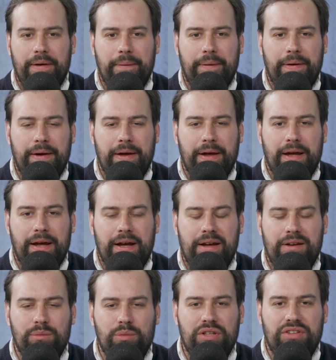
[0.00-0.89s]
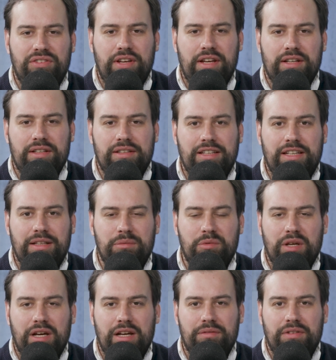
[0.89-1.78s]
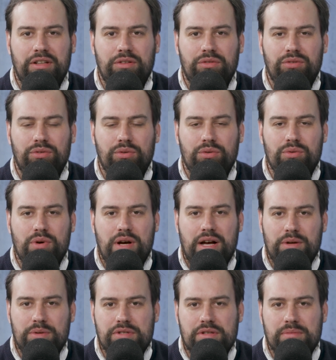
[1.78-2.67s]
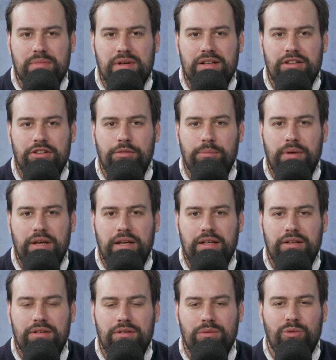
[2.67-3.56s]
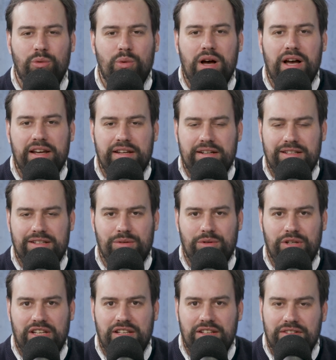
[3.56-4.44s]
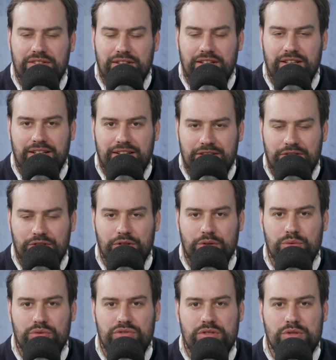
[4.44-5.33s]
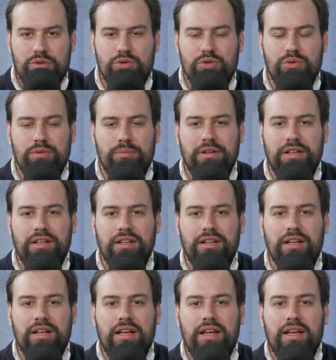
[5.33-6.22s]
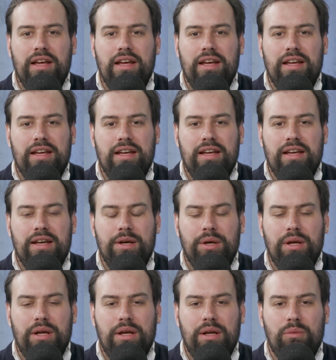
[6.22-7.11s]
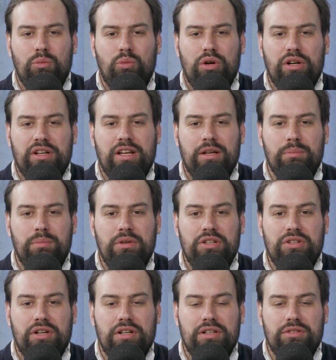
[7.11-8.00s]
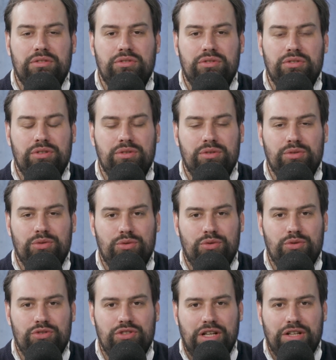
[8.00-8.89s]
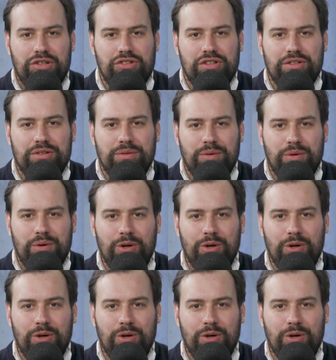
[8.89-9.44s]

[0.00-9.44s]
And we take a deep dive into how cement is made, why it's so CO2 emitting, and what can be done to change it.